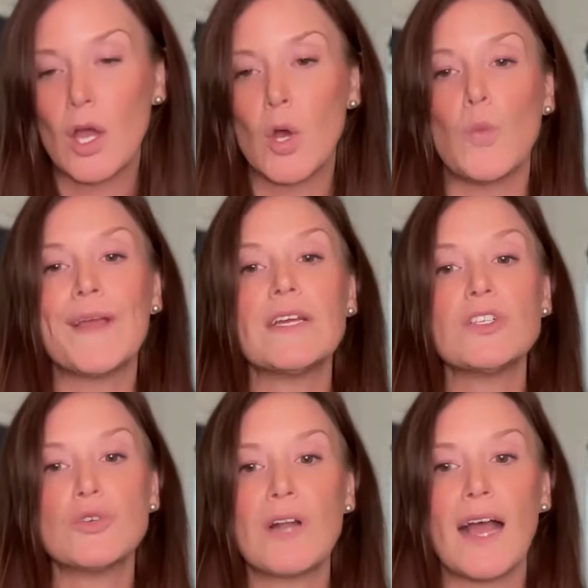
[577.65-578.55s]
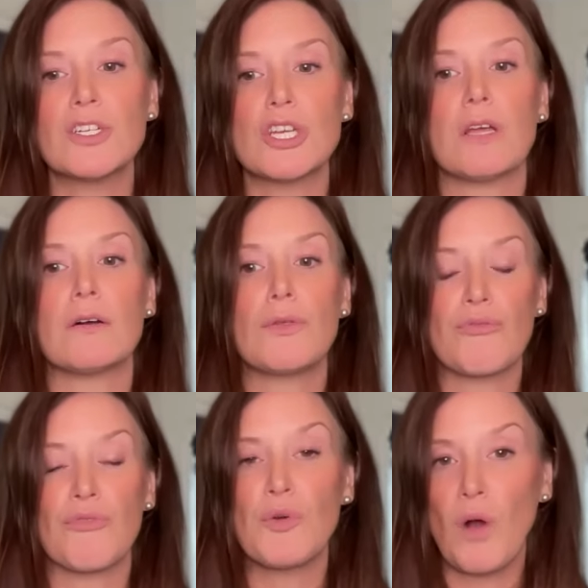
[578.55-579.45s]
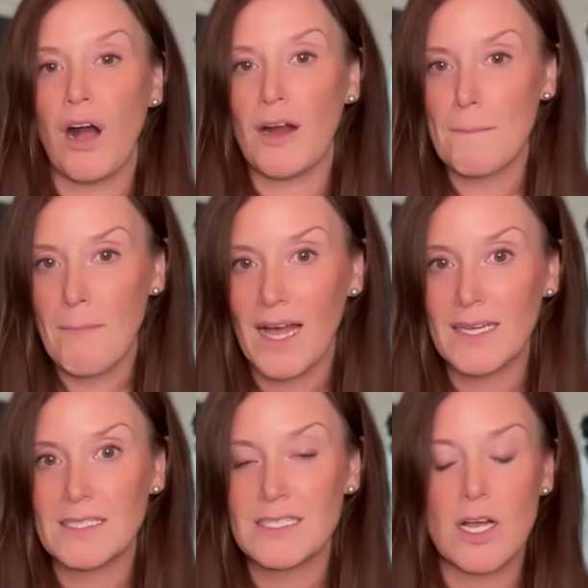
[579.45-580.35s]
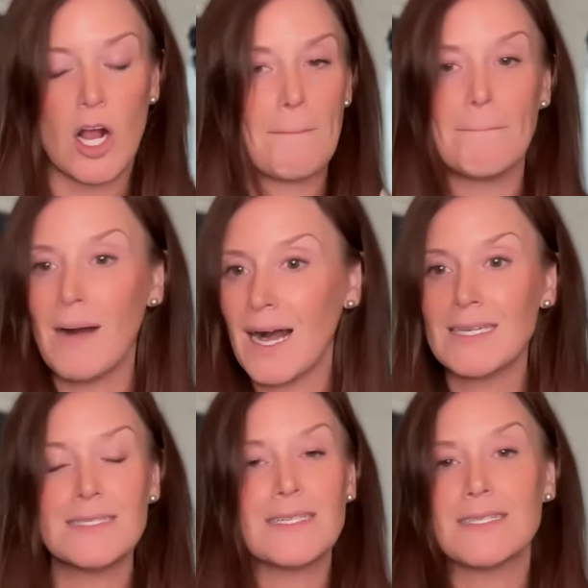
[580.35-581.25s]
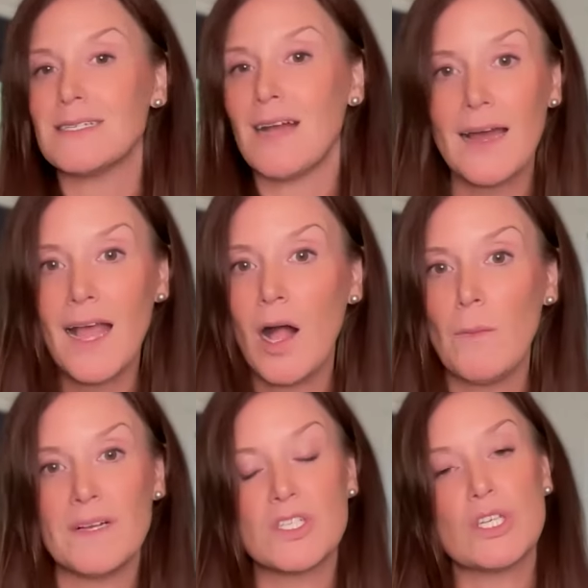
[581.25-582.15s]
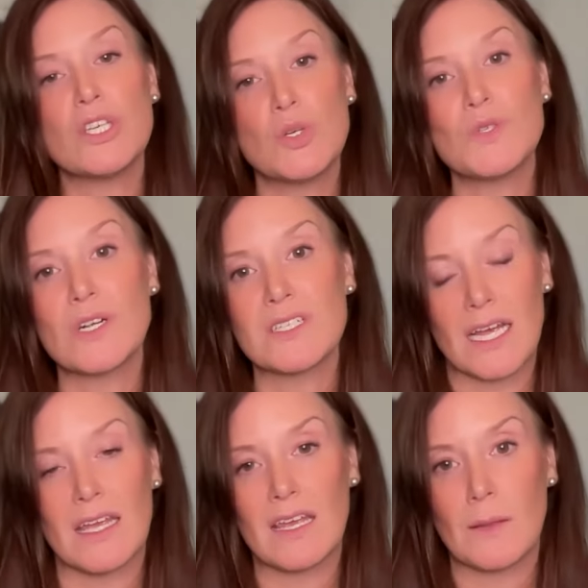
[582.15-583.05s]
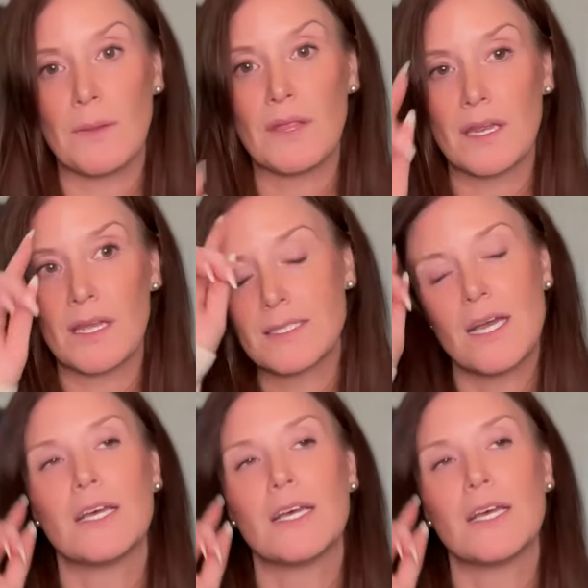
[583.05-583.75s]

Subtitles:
We do not channel through our minds. Our mind does not help us to use our psychic abilities.